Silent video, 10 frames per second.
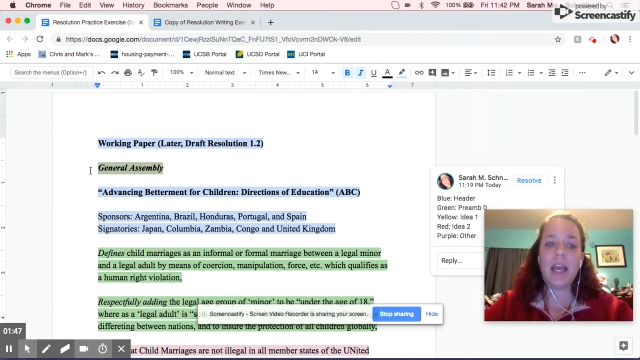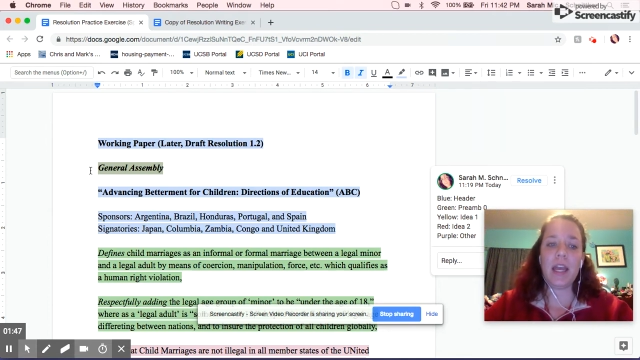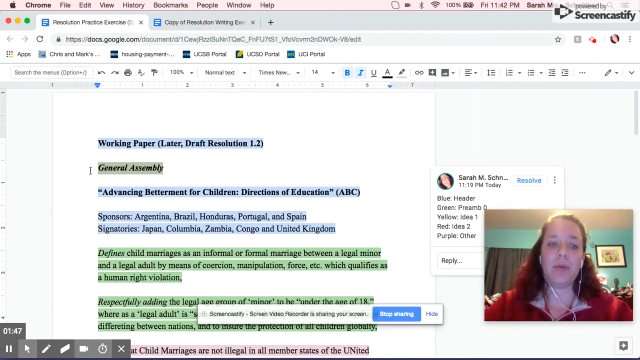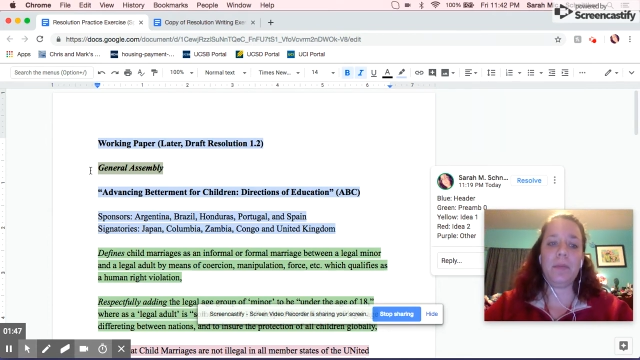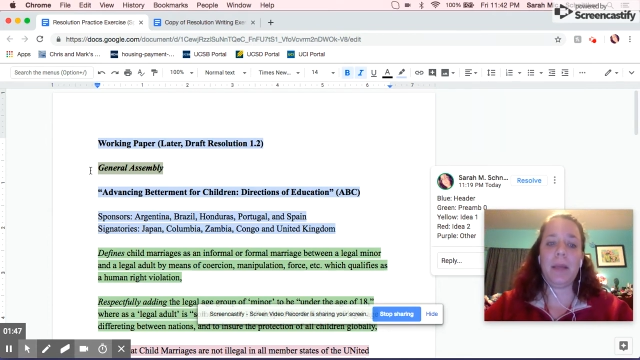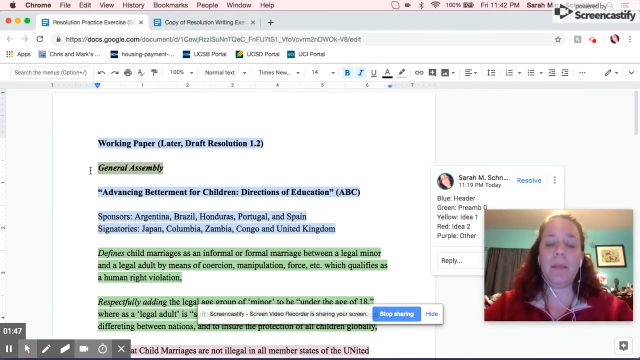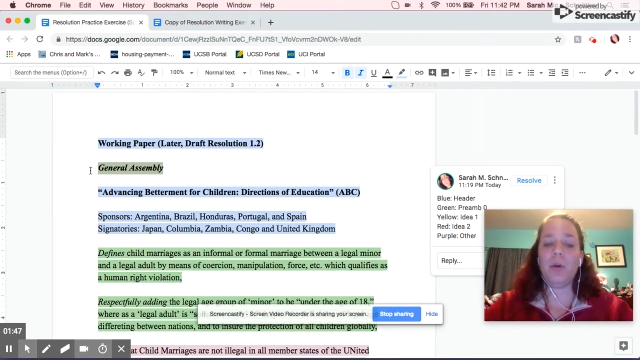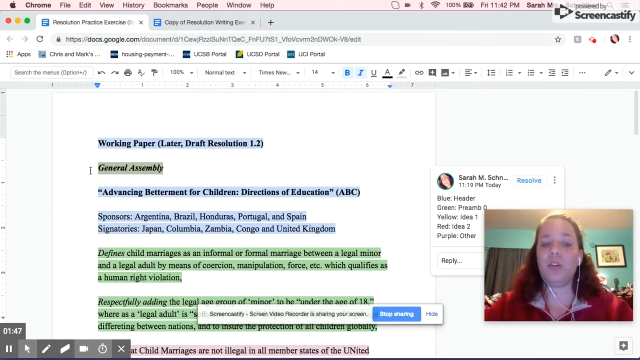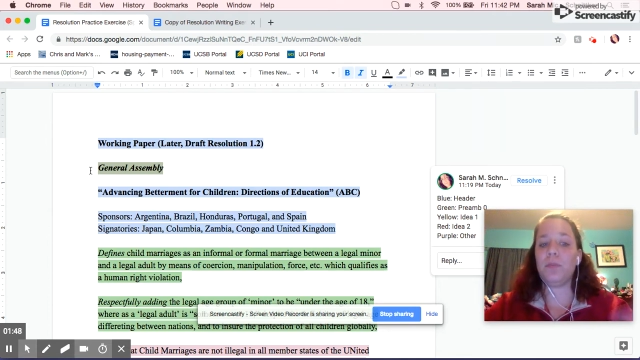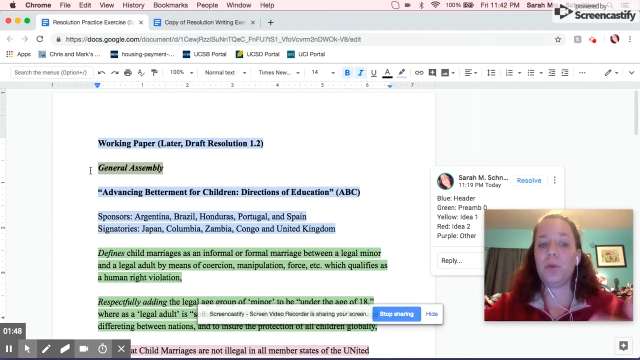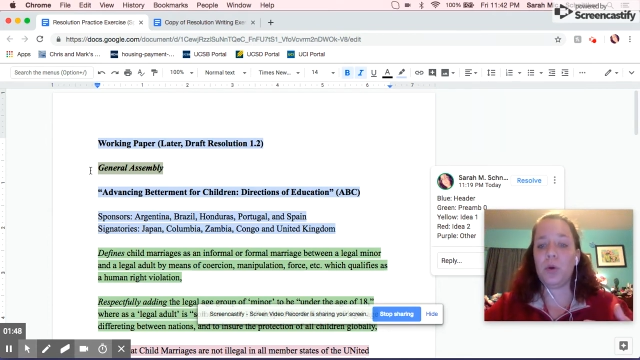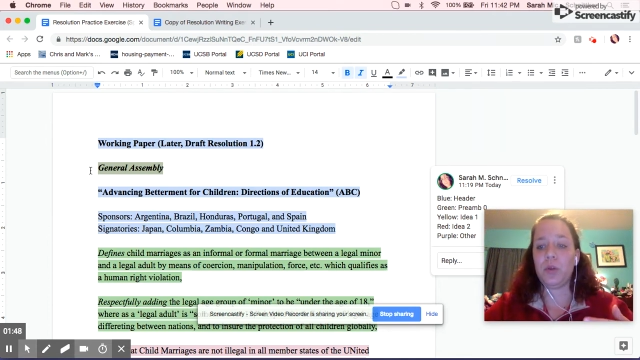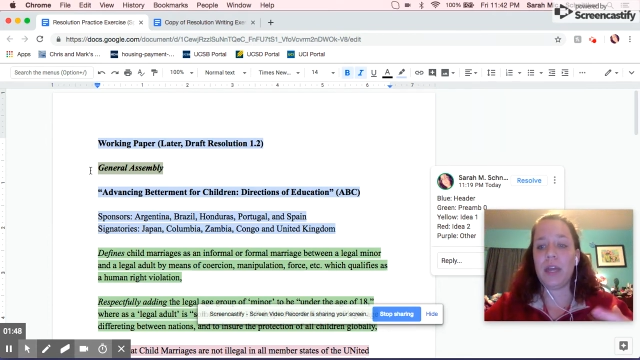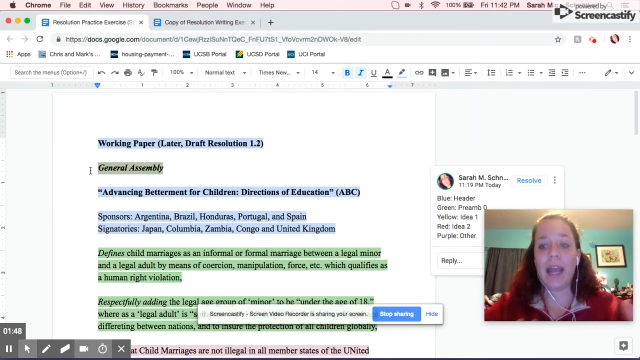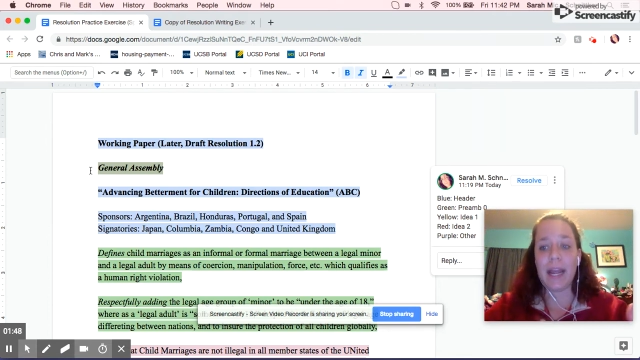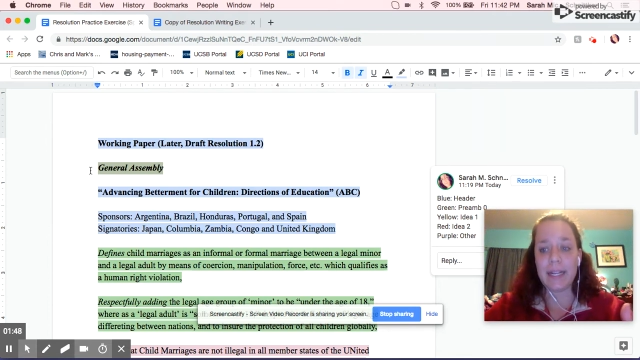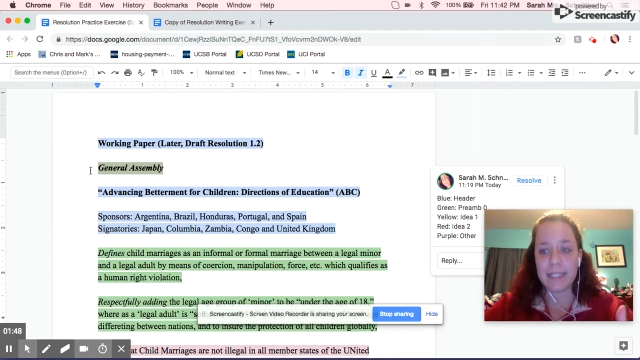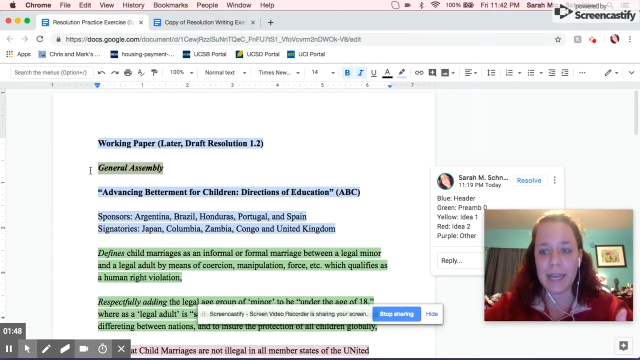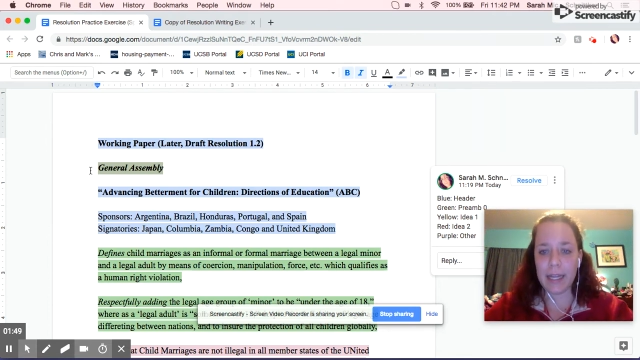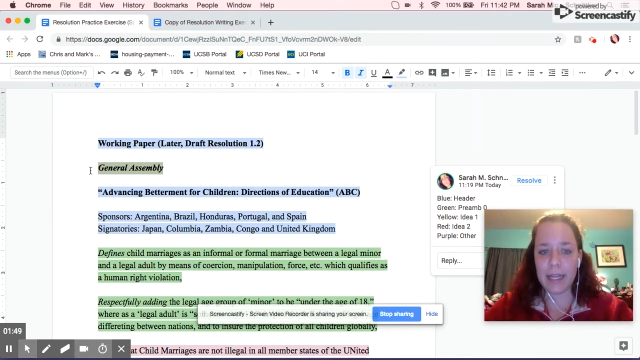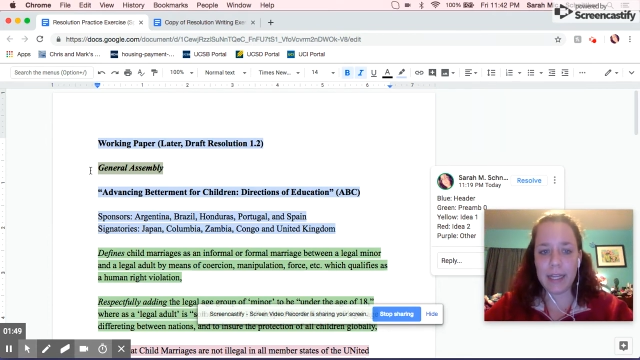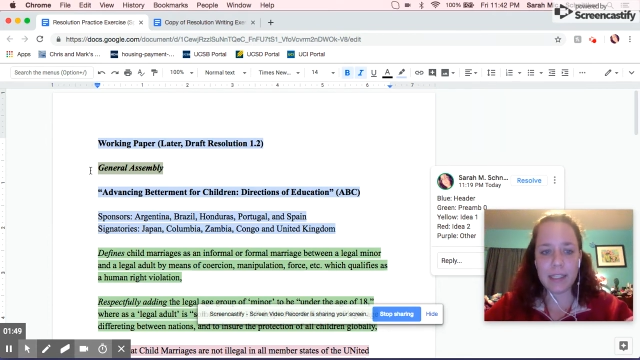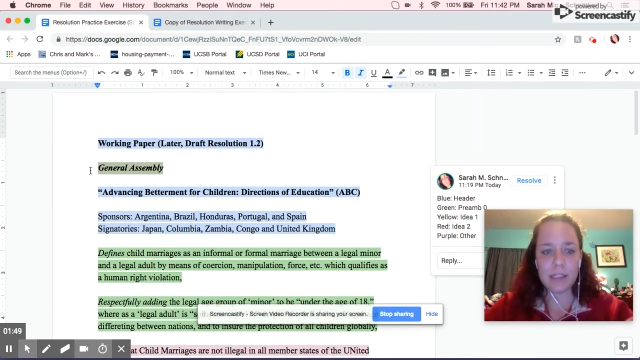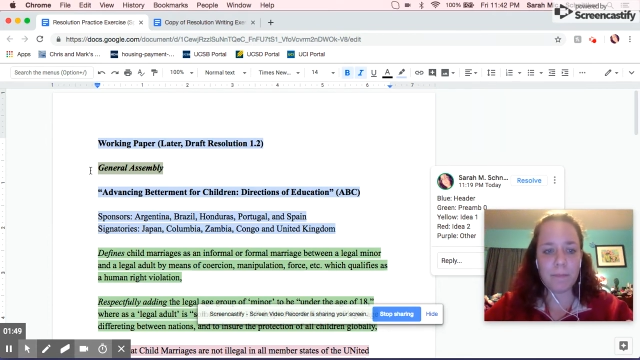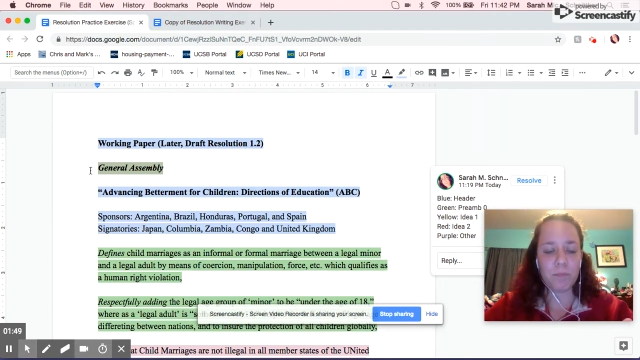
It would be in both bold and italics.